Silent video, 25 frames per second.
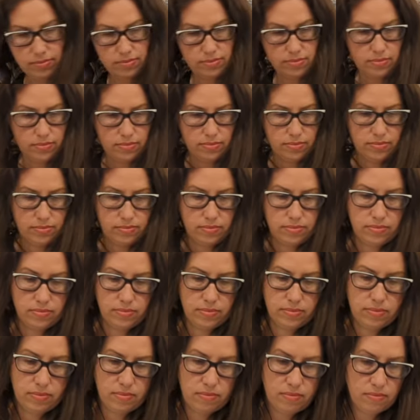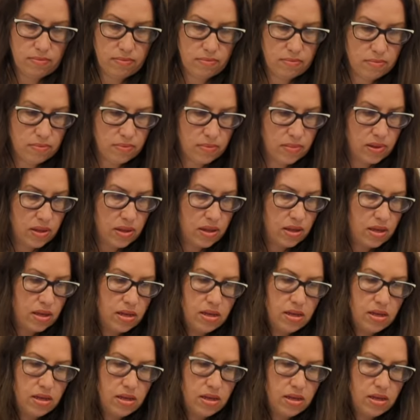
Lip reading: No one is speaking in this clip.